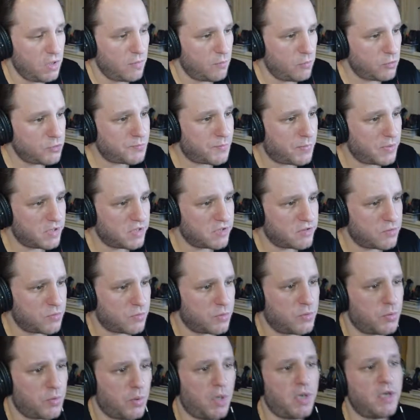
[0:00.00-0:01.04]
Most buildings
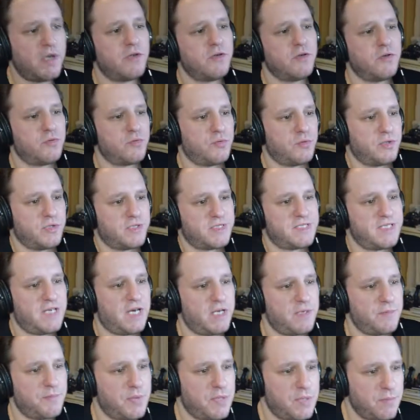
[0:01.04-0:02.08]
require you to
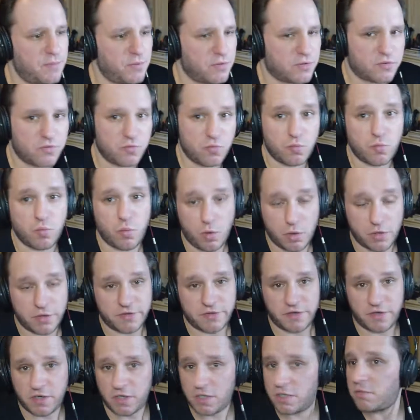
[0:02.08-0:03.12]
assign people to
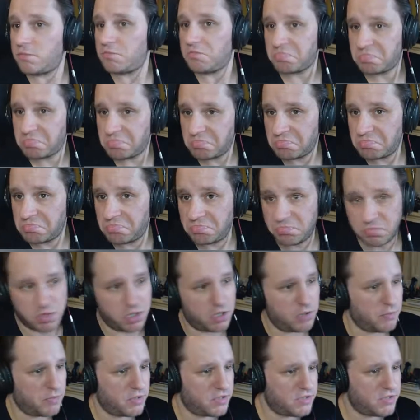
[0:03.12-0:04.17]
work there.
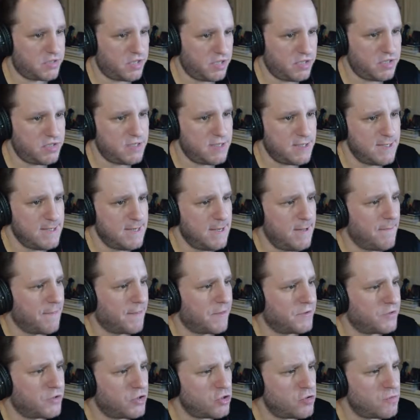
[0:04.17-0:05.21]
Kind of makes sense.
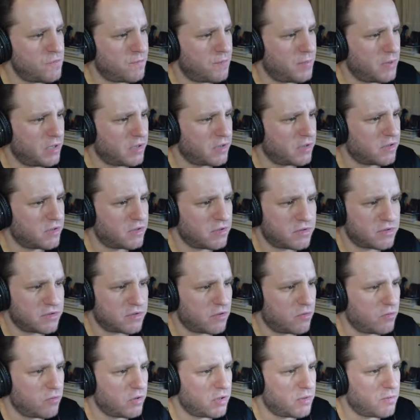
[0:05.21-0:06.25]
Certain buildings
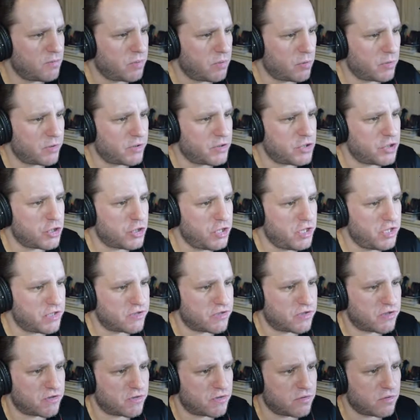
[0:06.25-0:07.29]
only employ
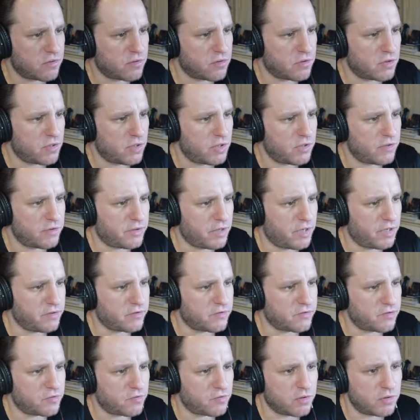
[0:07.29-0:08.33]
engineers and
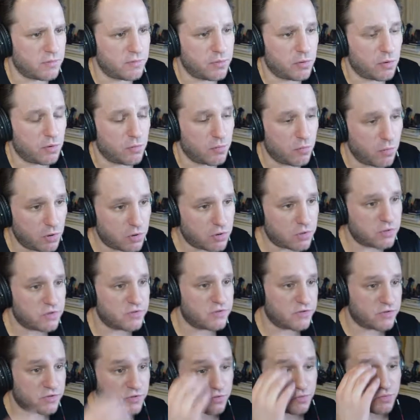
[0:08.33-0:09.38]
others only employ
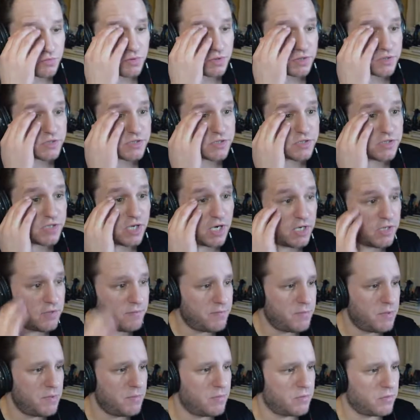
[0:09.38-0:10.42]
workers. To assign
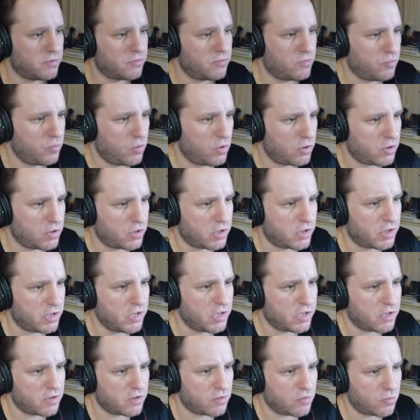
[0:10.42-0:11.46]
people to work,
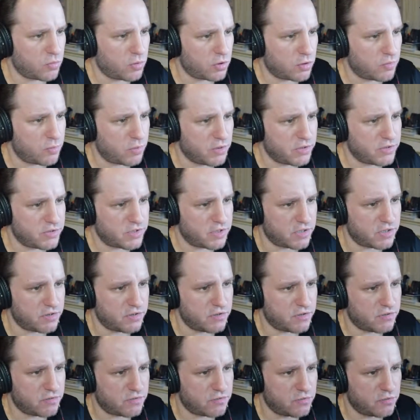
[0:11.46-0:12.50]
click on a workplace
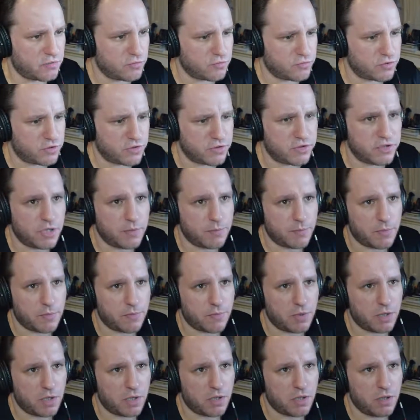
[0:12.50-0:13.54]
and use the assignment
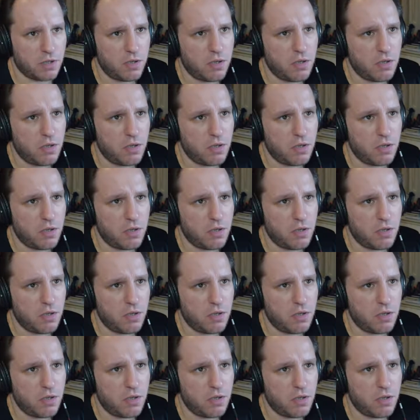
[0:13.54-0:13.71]
panel.